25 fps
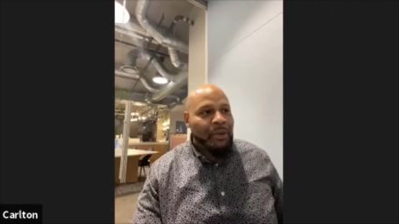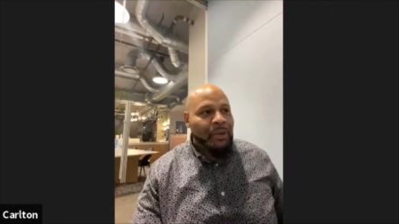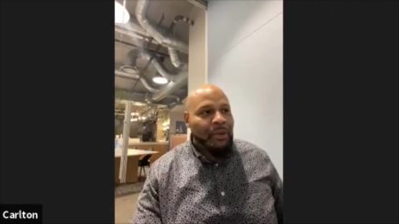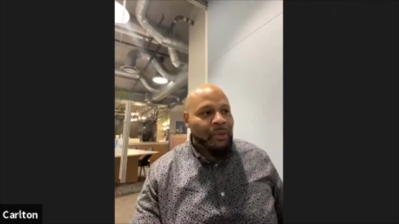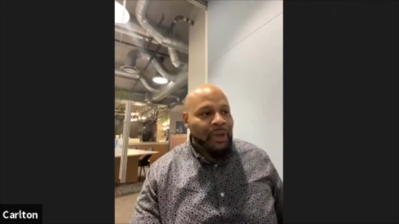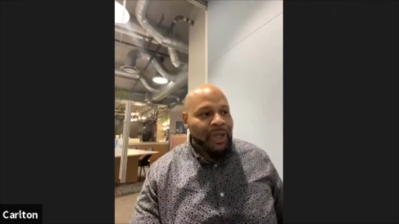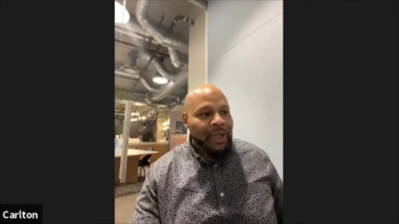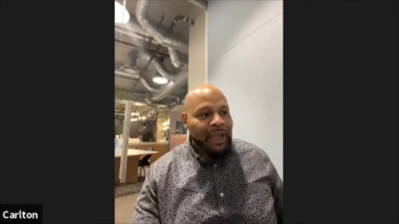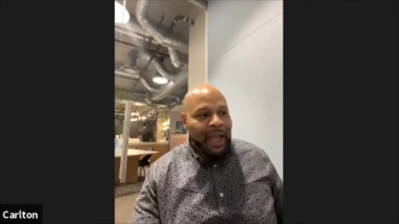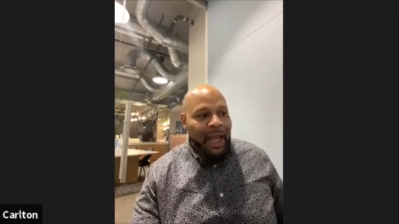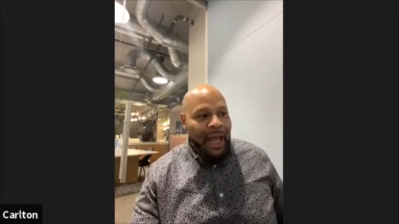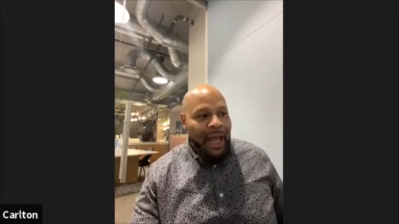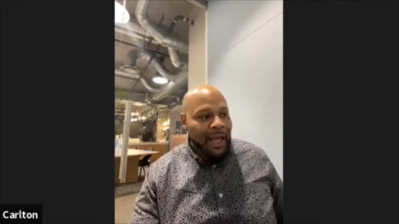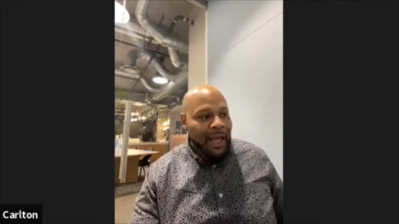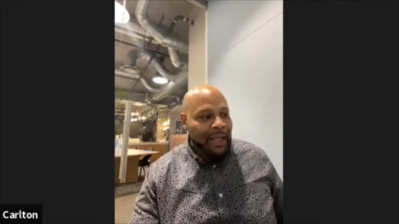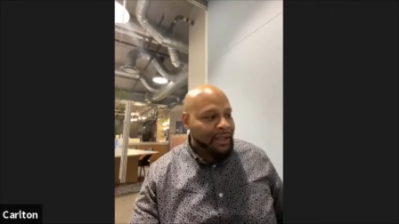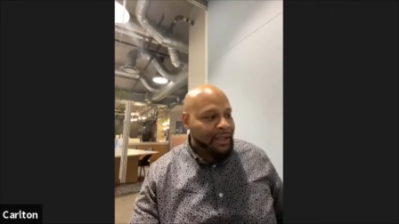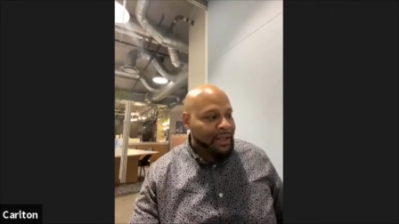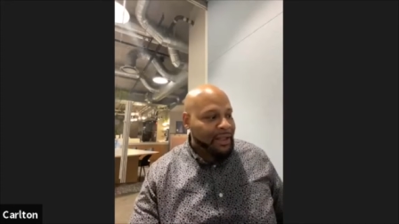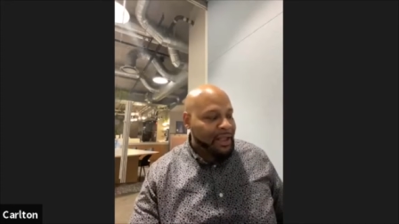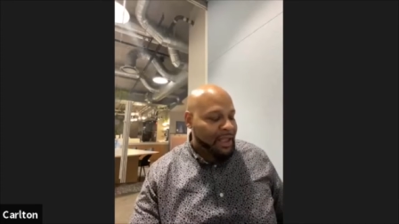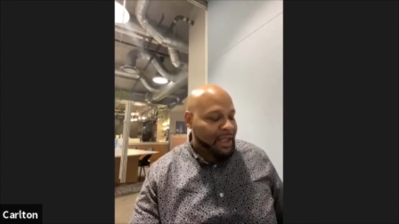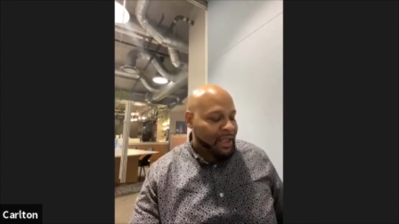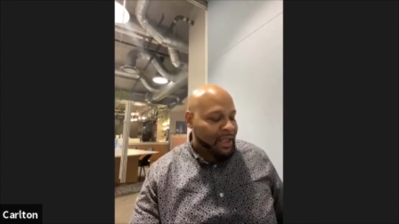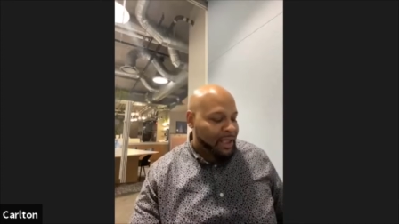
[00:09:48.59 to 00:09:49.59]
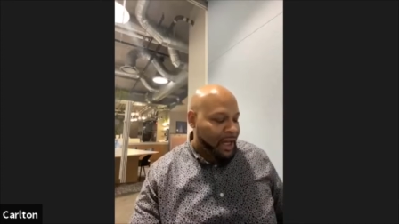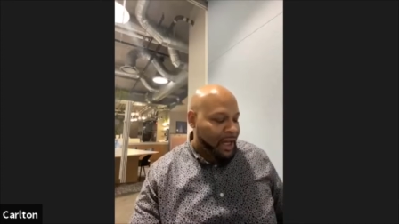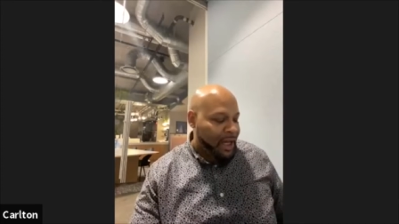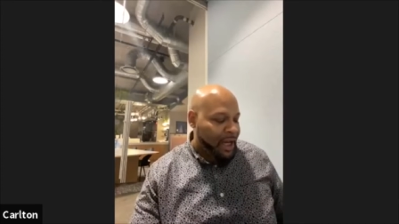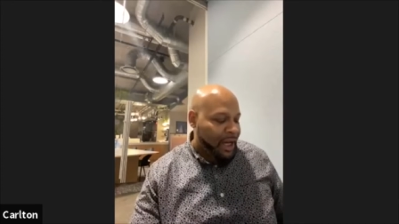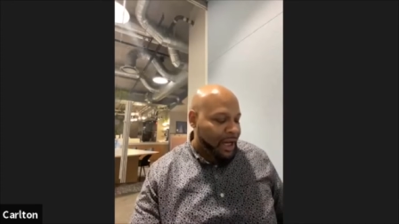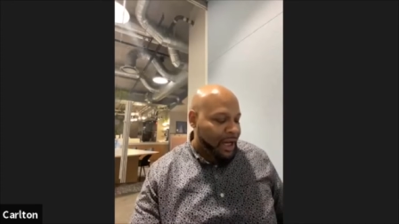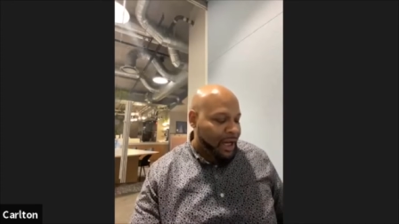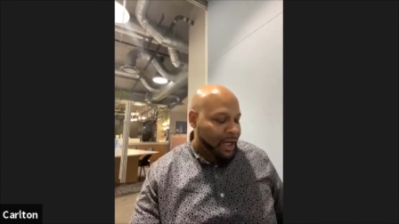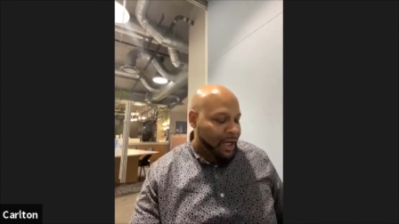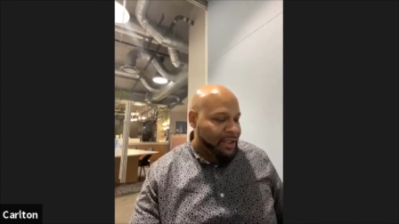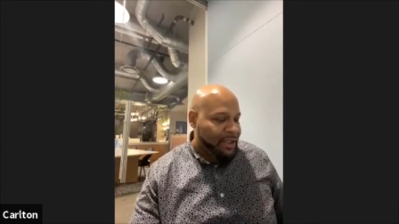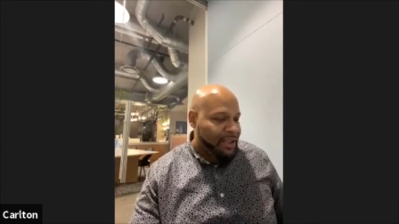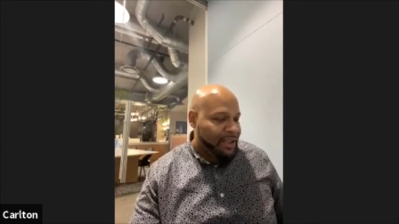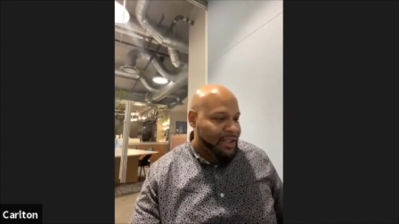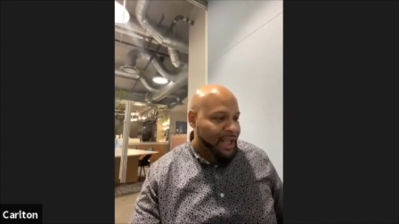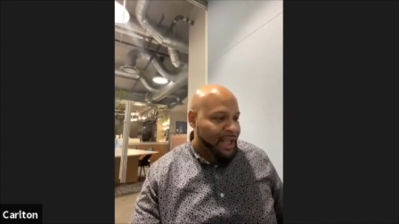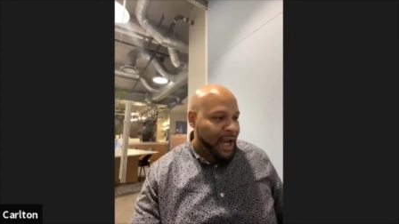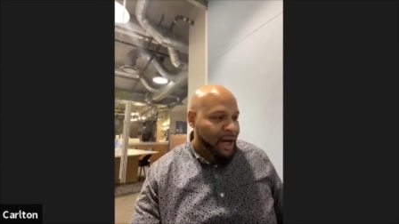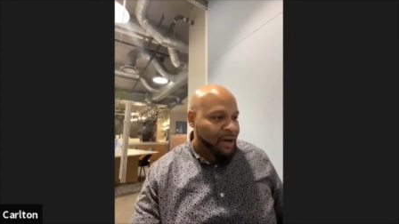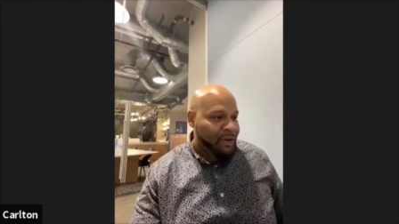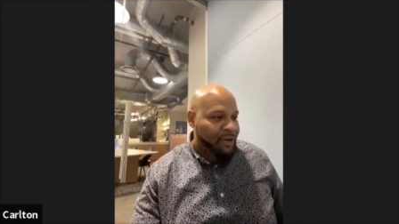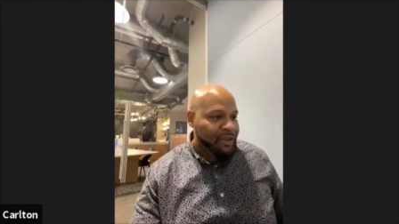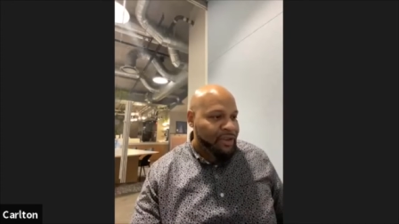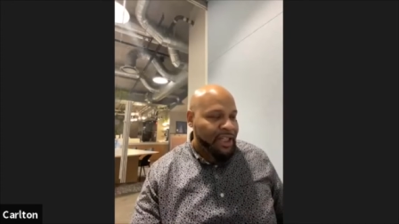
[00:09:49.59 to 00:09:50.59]
we got the
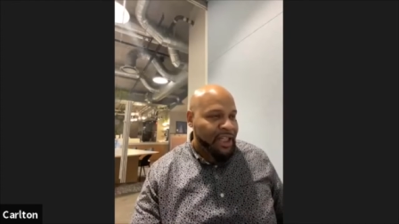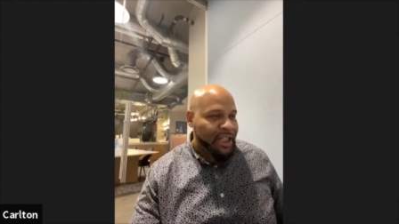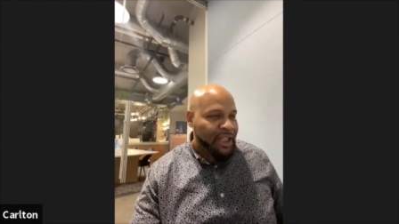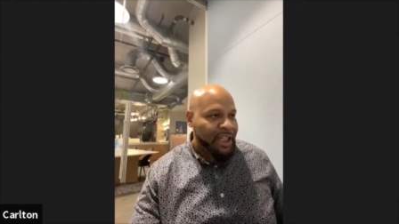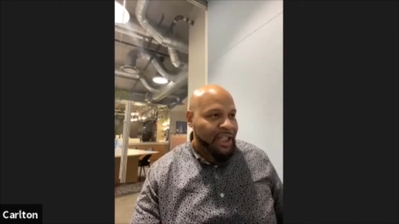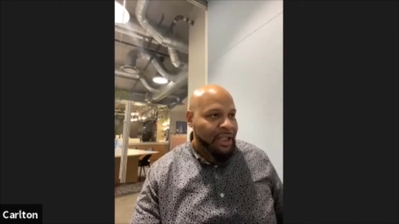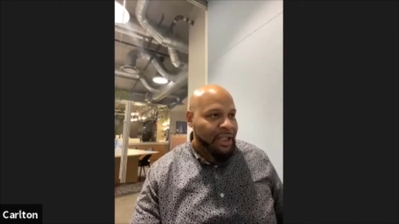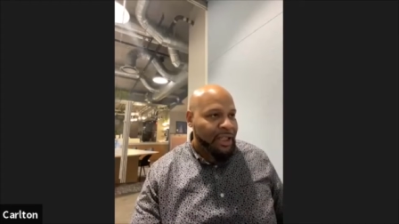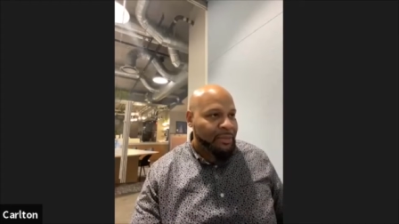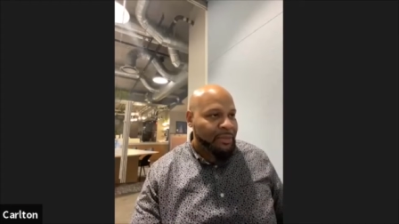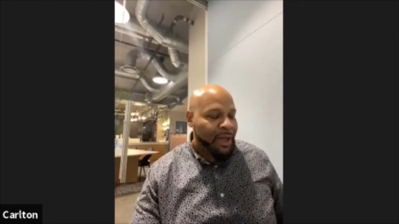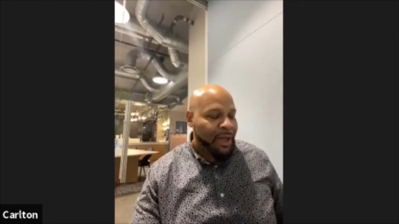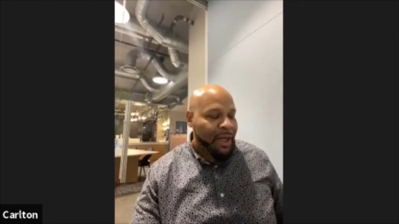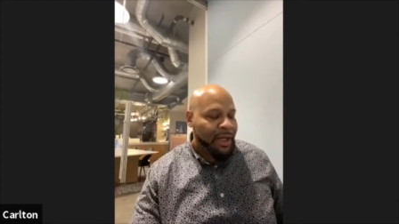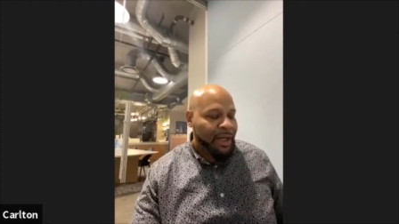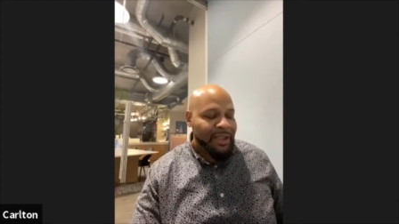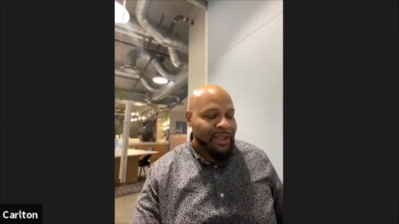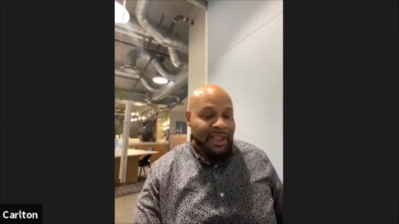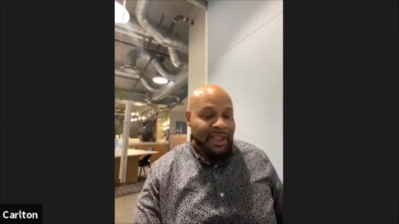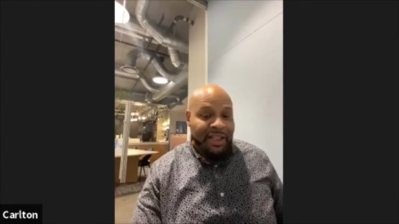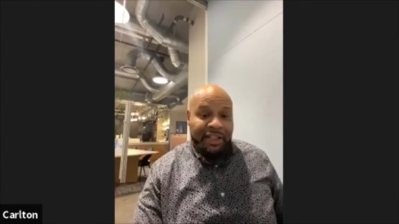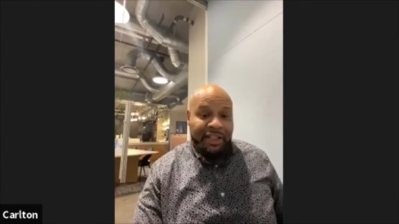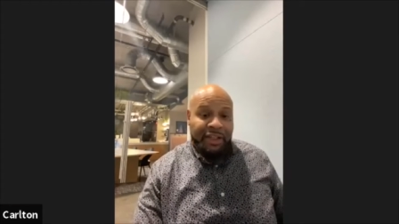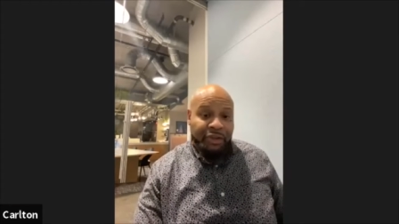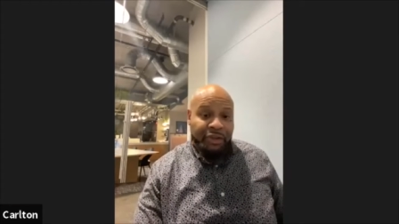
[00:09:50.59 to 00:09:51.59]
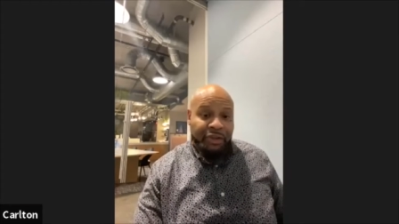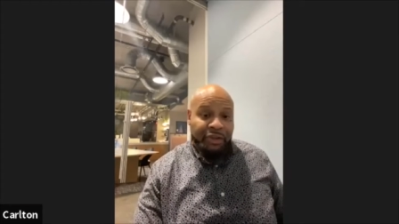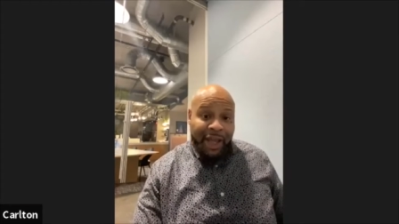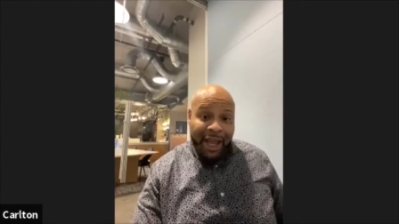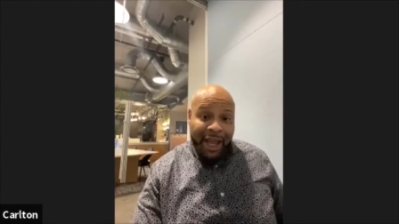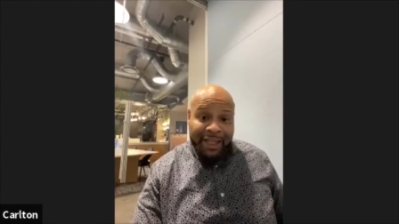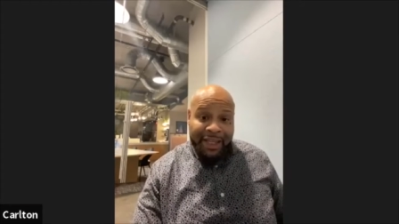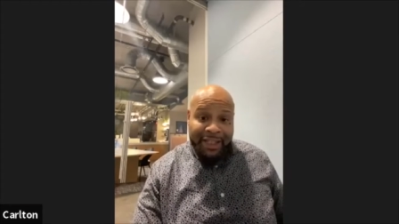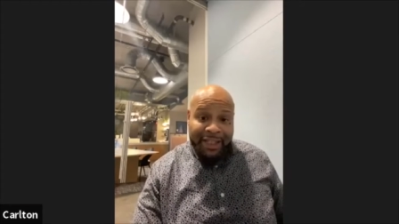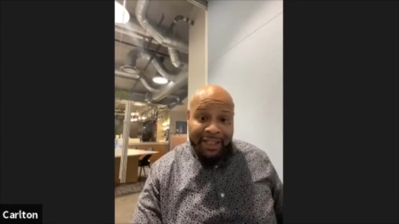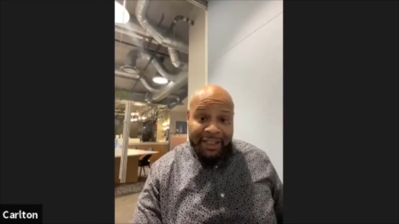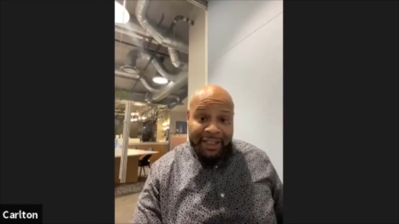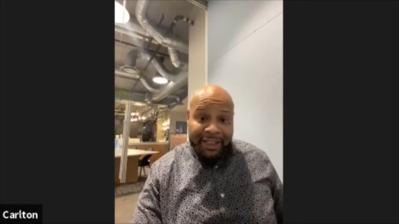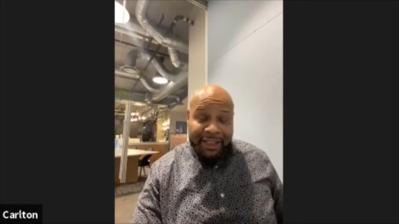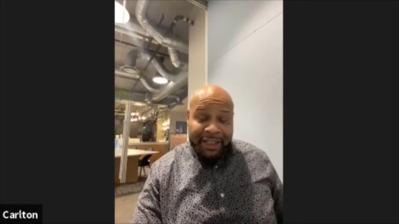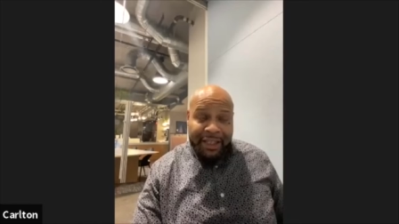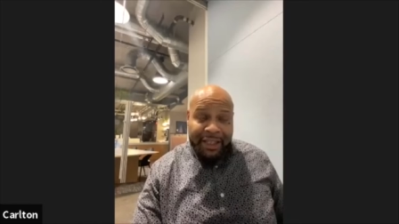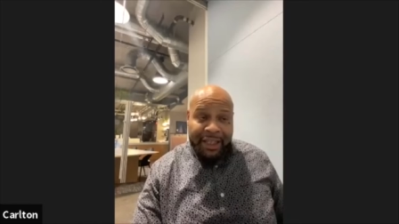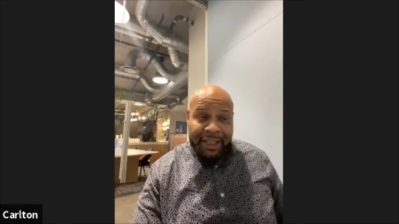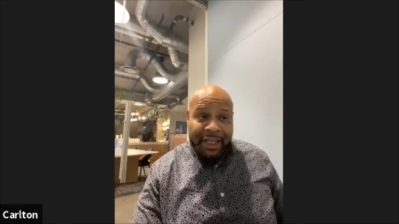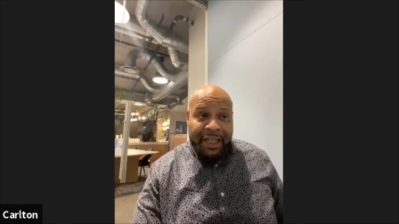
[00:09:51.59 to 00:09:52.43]
soccer team, DC United,